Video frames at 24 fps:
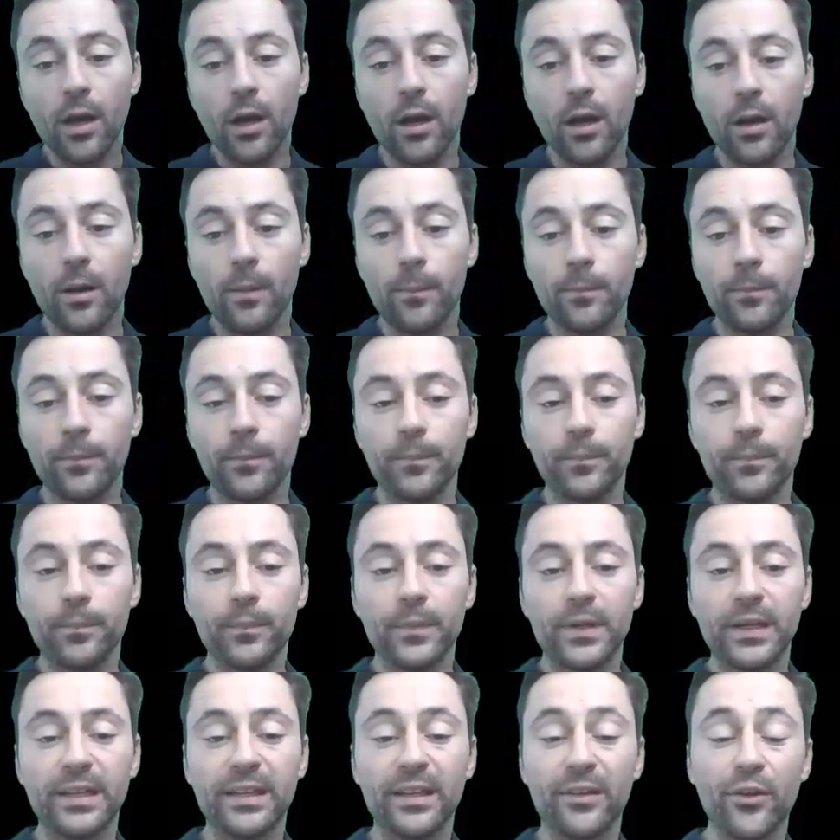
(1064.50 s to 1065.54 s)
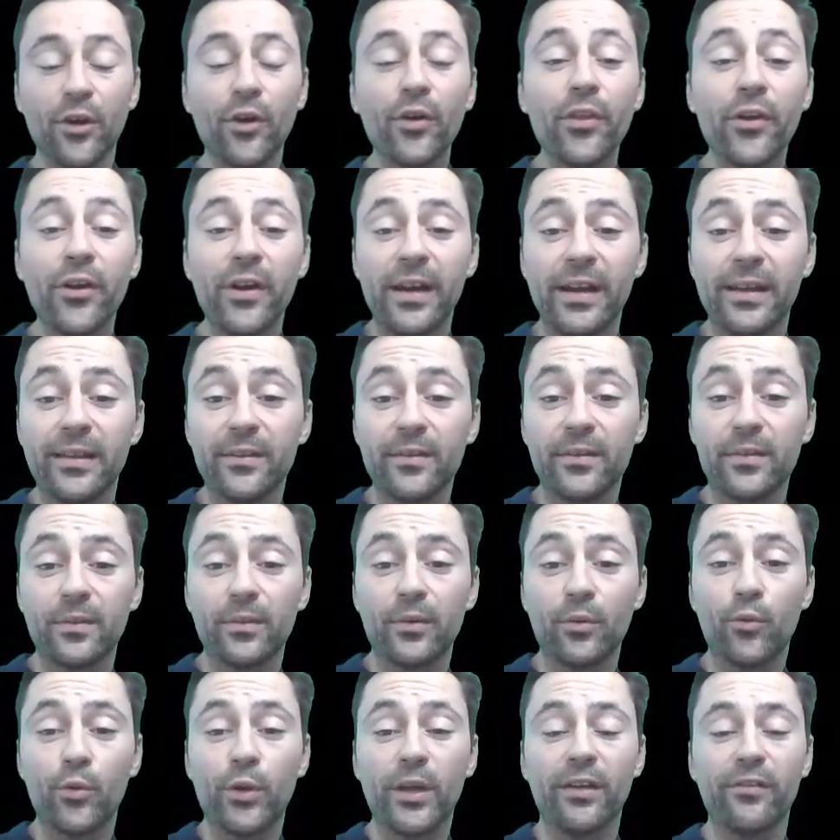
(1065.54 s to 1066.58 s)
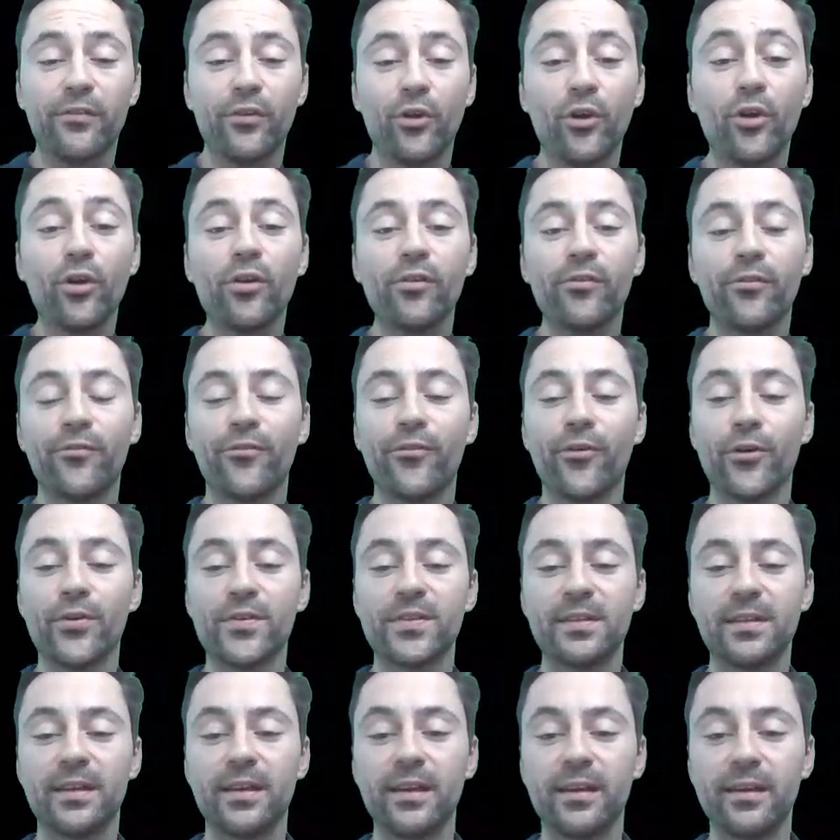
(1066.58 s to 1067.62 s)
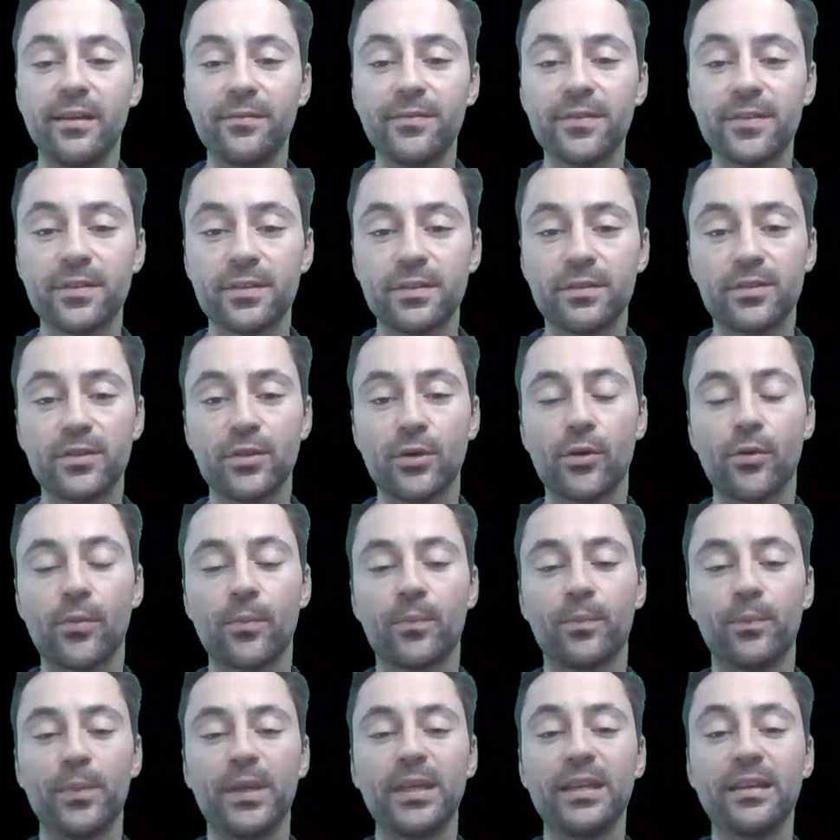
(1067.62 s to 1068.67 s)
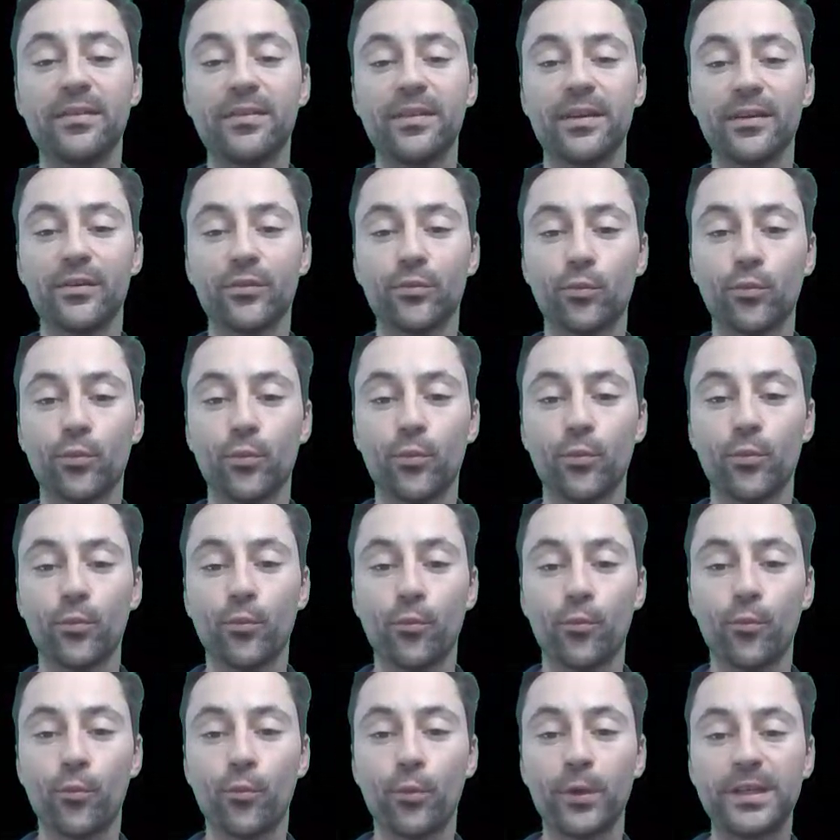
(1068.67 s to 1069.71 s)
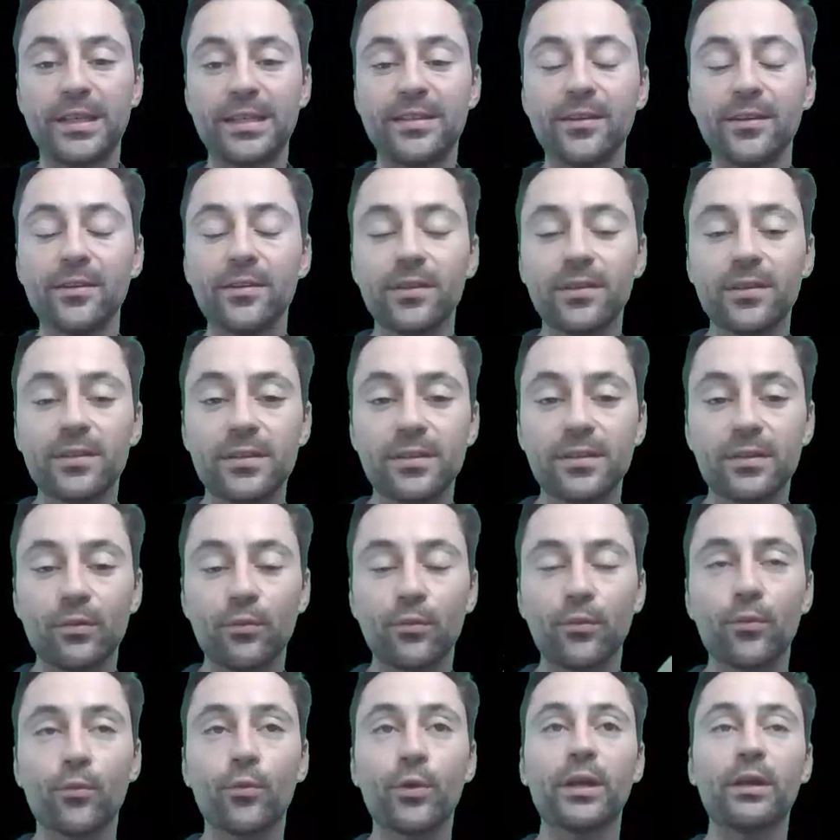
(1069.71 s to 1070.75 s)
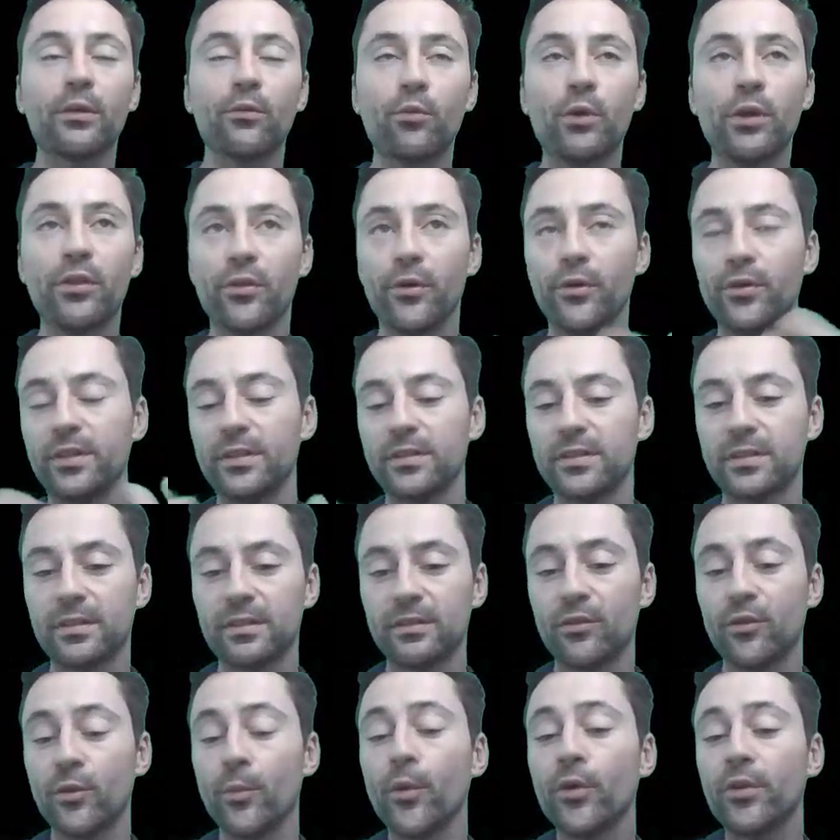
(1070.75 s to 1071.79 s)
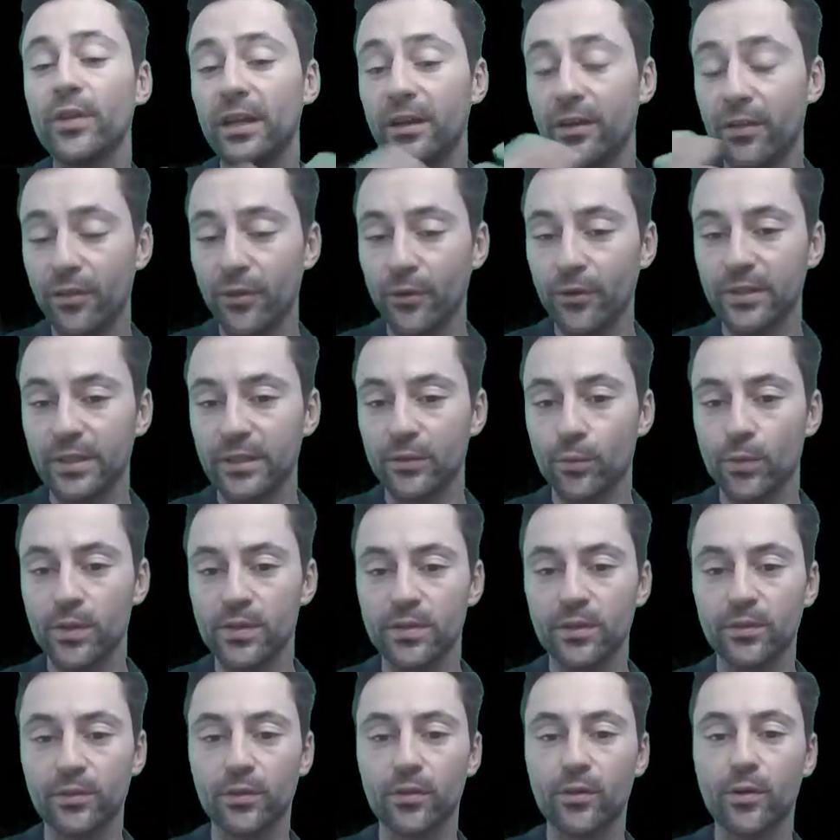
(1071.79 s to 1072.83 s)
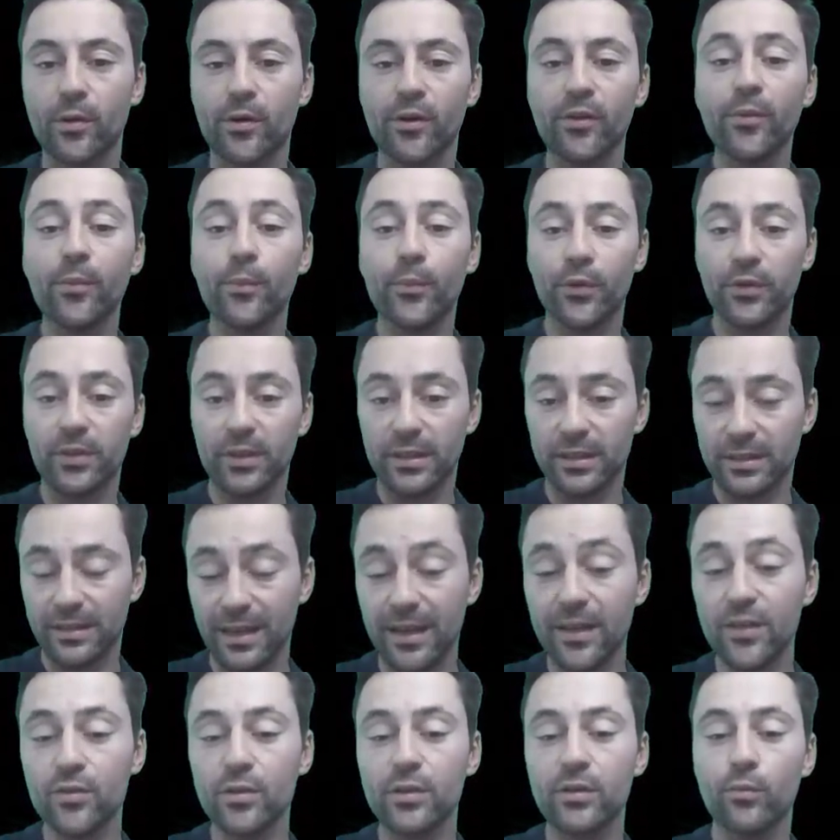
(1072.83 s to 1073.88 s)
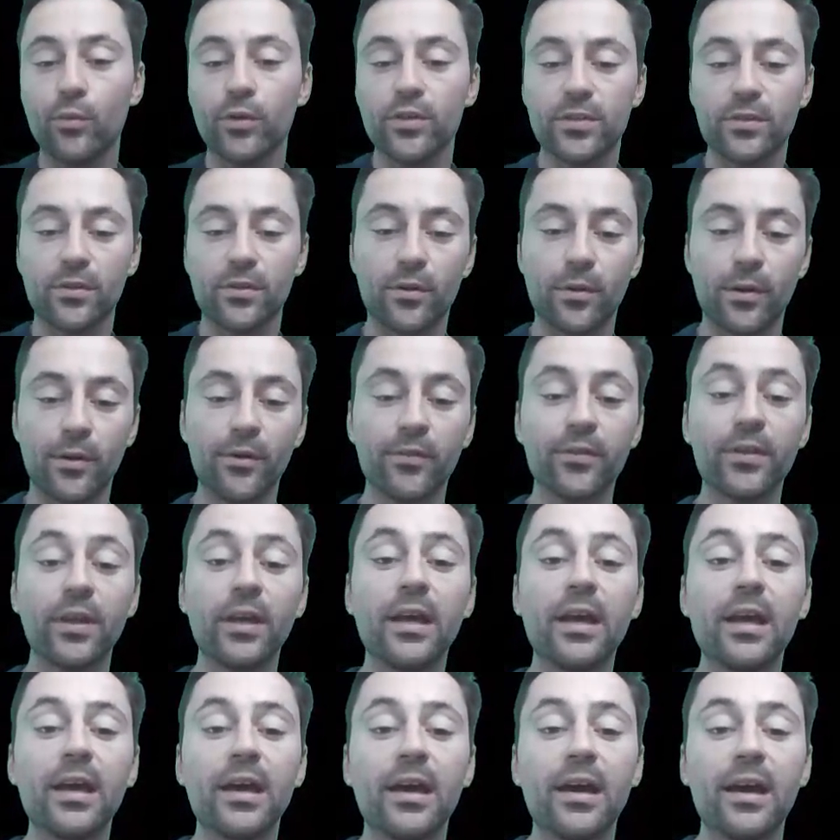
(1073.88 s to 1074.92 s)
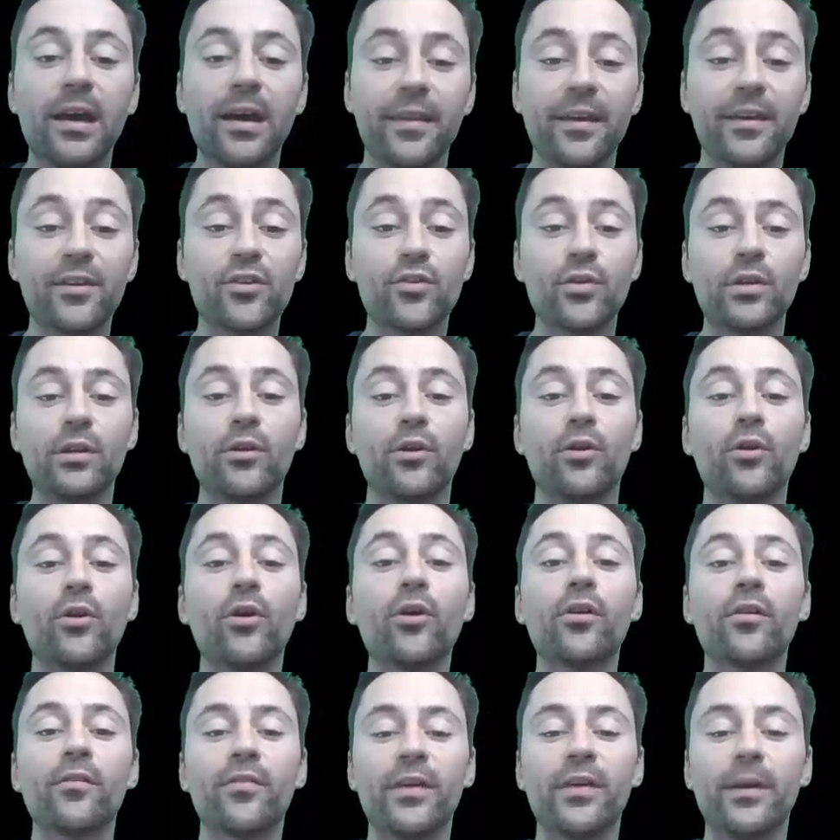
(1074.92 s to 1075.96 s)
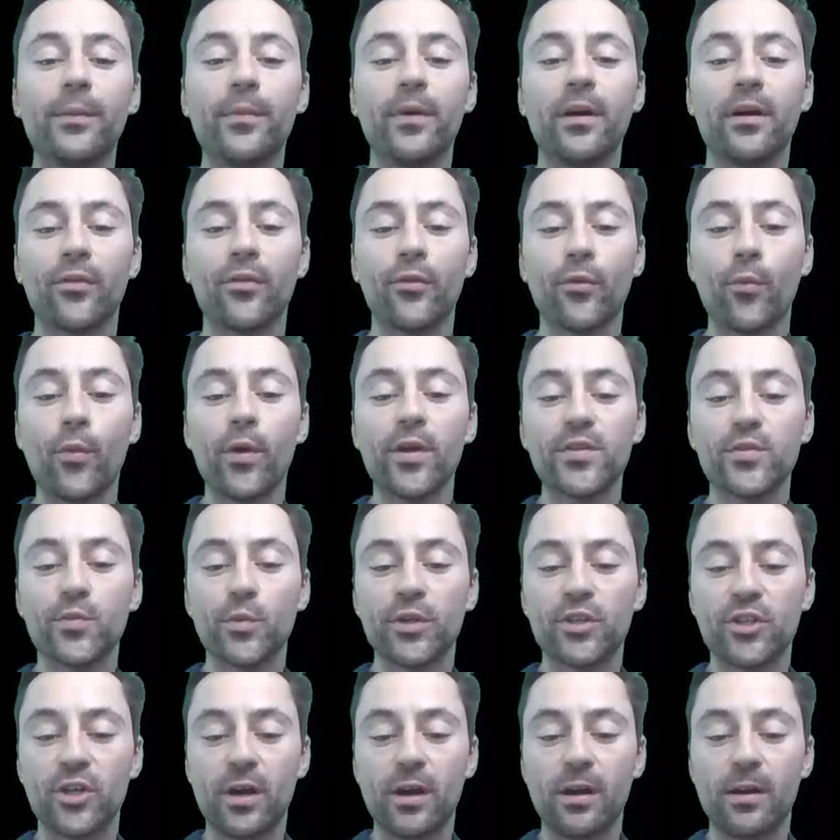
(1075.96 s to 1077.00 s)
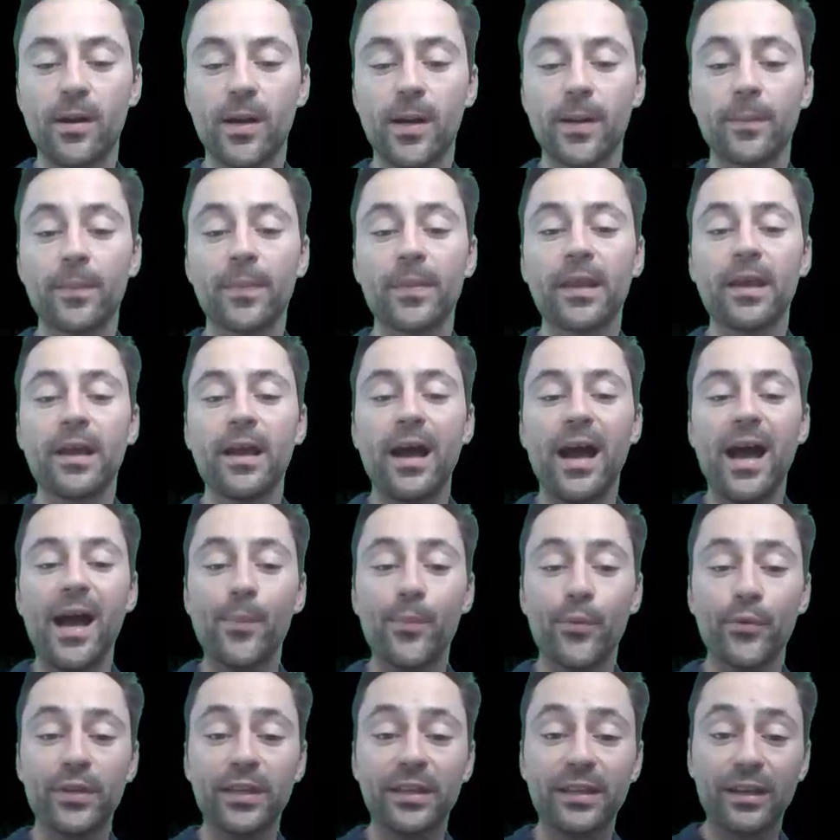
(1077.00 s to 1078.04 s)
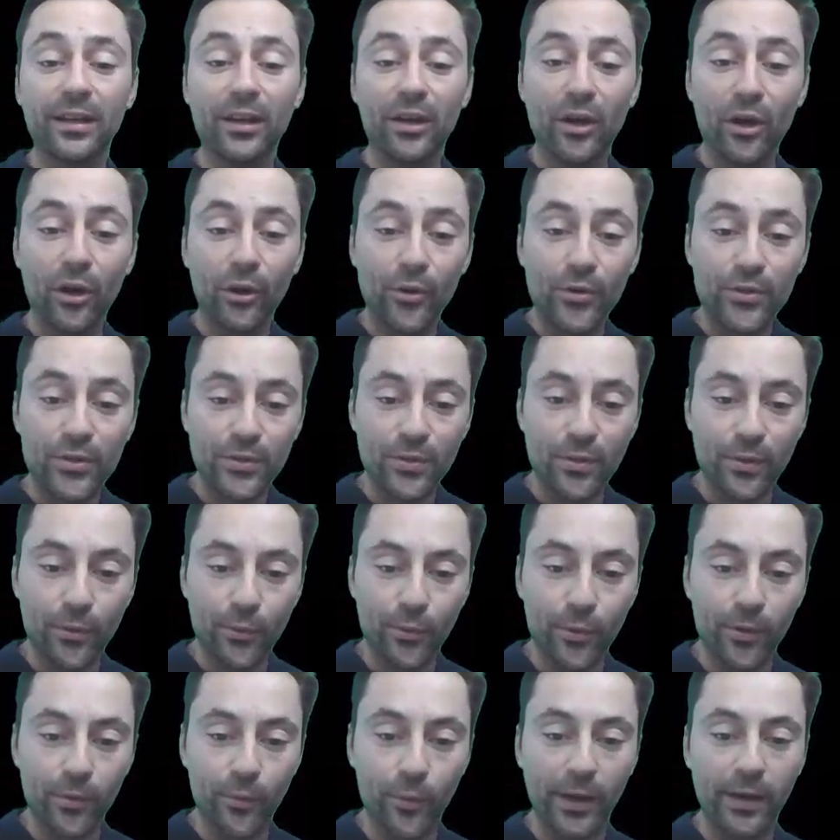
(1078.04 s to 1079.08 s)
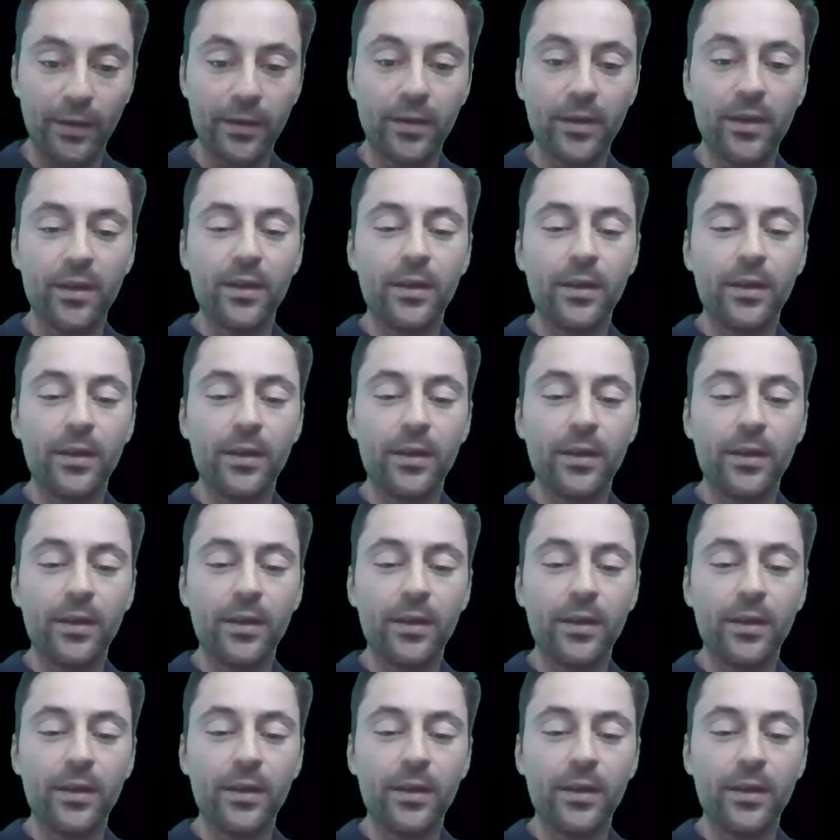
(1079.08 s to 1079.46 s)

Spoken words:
In another hand, we have a lot of false negatives, so meaning that we thought, the model thought it was not a goaround, but it actually was a goaround, and actually a lot of them are the ones which are happening close to the runway.